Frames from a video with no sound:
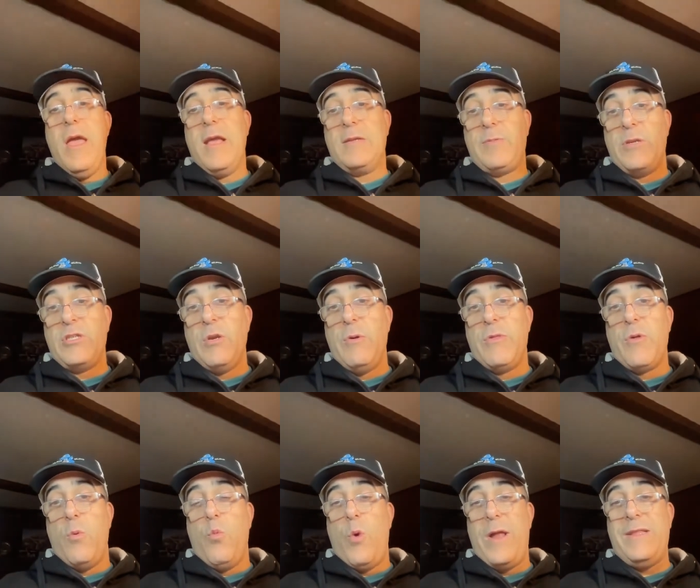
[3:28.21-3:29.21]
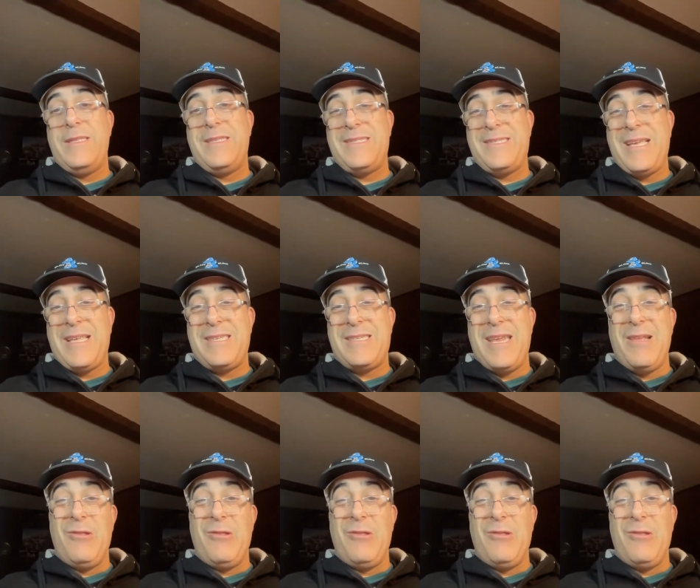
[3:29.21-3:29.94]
especially with a 160.